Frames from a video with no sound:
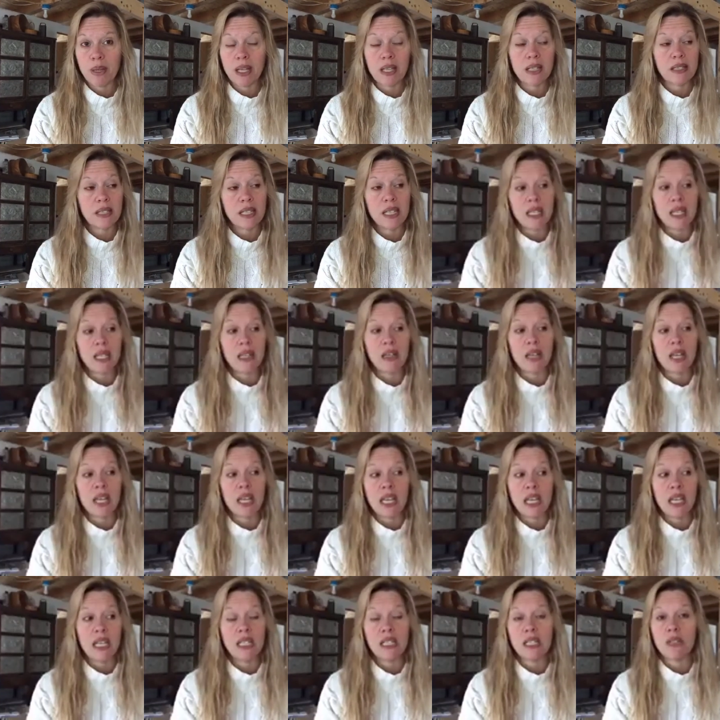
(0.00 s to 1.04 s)
because he
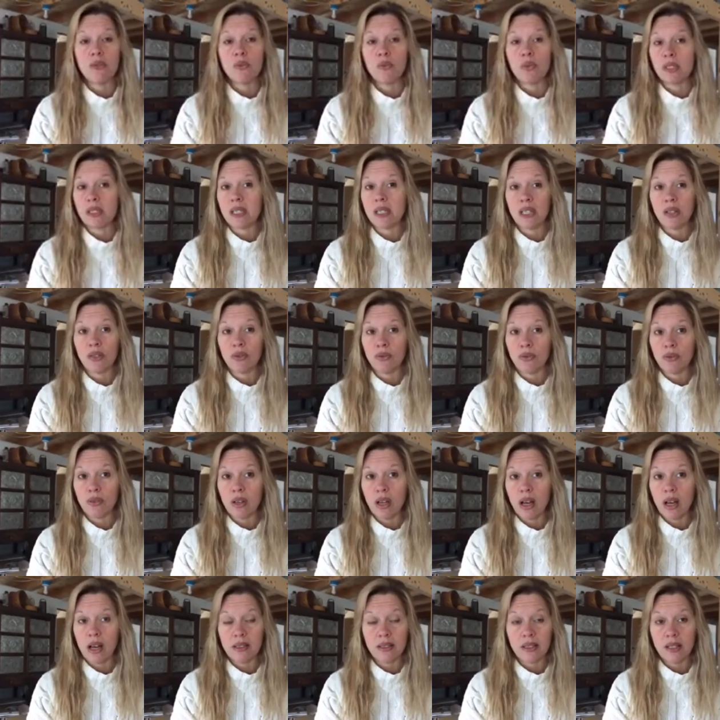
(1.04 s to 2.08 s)
he was in
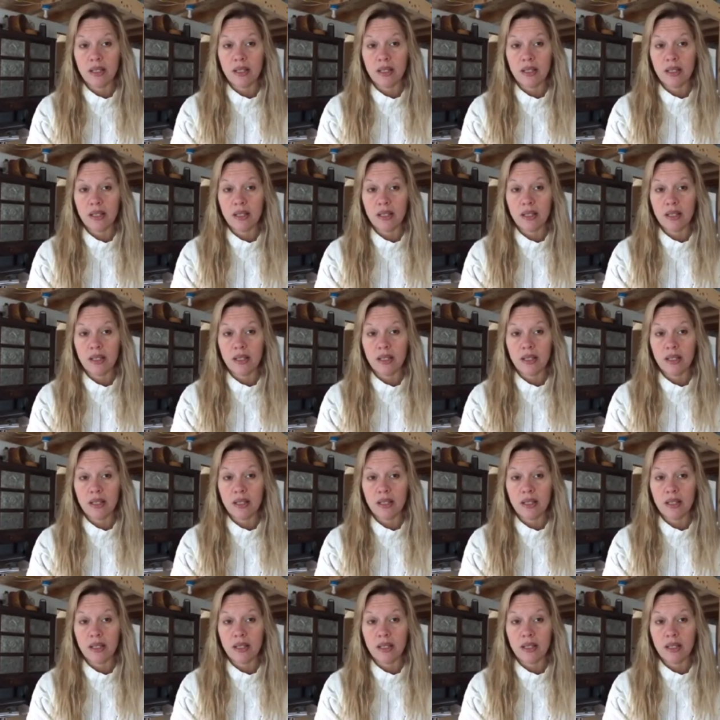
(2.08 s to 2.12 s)
uh,